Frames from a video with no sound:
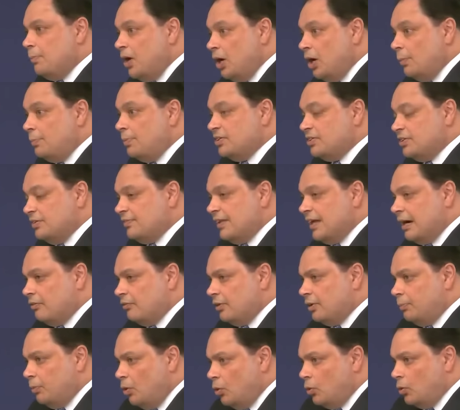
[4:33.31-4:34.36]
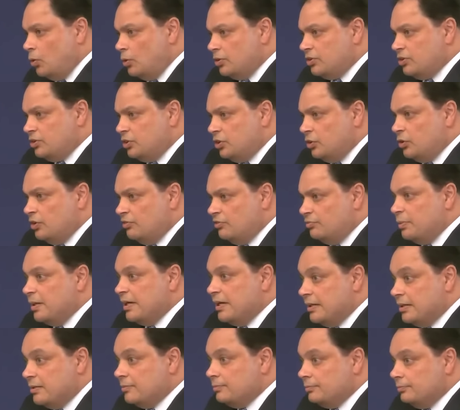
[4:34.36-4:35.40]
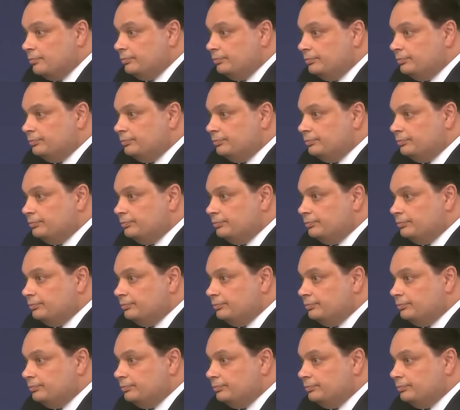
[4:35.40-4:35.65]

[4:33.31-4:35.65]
the purpose of that report to have been?